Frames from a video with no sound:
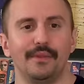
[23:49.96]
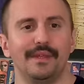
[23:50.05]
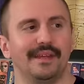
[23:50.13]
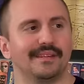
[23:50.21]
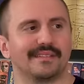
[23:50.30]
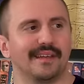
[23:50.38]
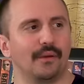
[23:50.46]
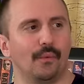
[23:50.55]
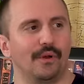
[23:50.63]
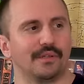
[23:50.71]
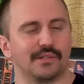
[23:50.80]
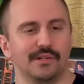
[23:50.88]
only gets like
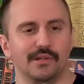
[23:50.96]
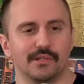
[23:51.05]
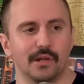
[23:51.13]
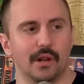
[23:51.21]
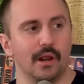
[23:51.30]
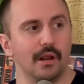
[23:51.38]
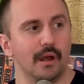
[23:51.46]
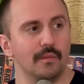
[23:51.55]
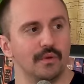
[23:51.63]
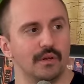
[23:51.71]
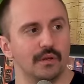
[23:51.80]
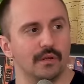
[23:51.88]
one scene. He's like, "Hey,
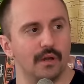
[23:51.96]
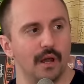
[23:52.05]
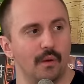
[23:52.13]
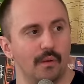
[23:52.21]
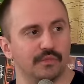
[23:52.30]
I'm here now.